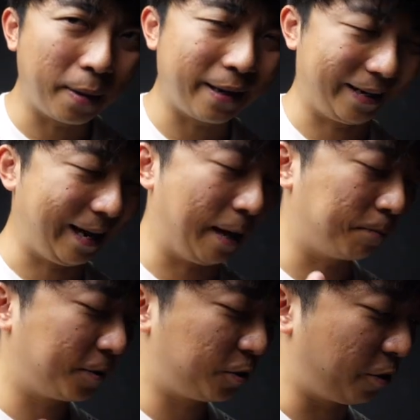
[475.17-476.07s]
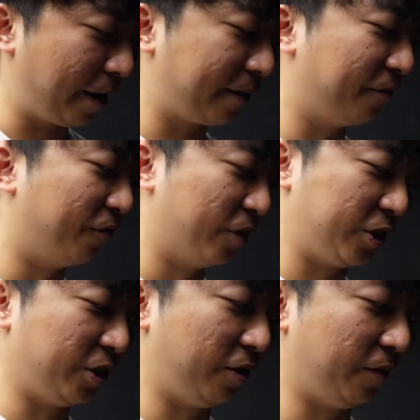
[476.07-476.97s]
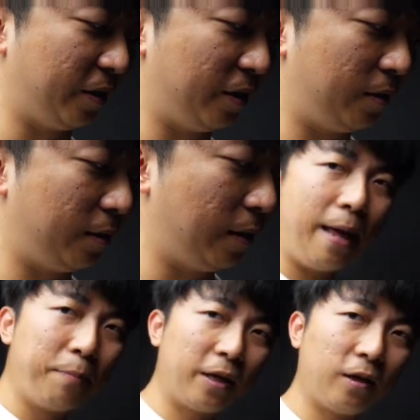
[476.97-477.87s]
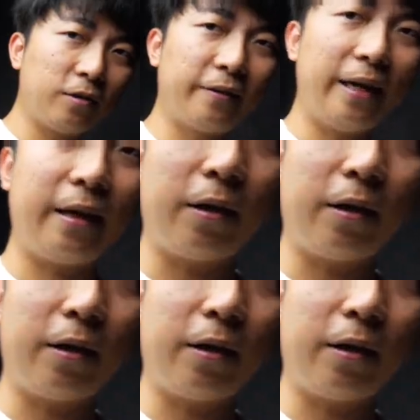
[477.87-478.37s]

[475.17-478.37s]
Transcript: but an abstract version of it. And because of that,